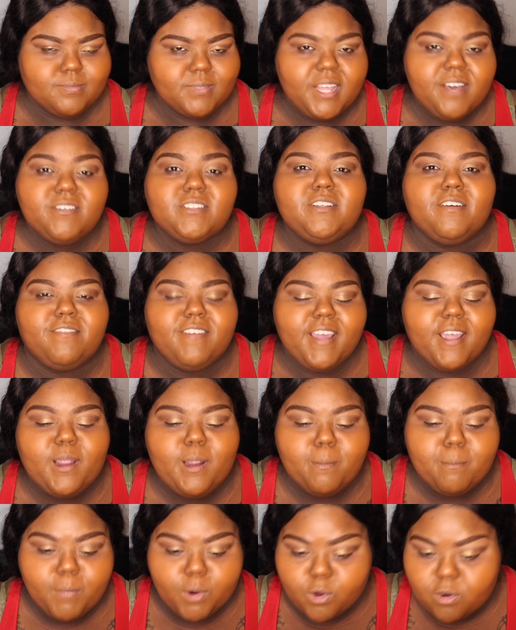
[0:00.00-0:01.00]
It was a very
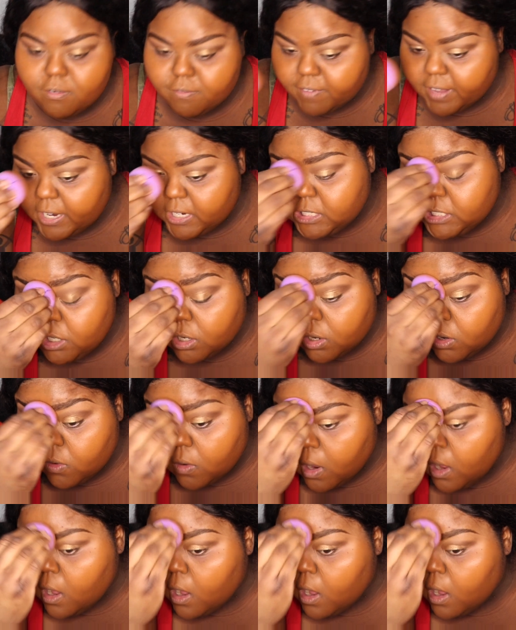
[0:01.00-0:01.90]
motivational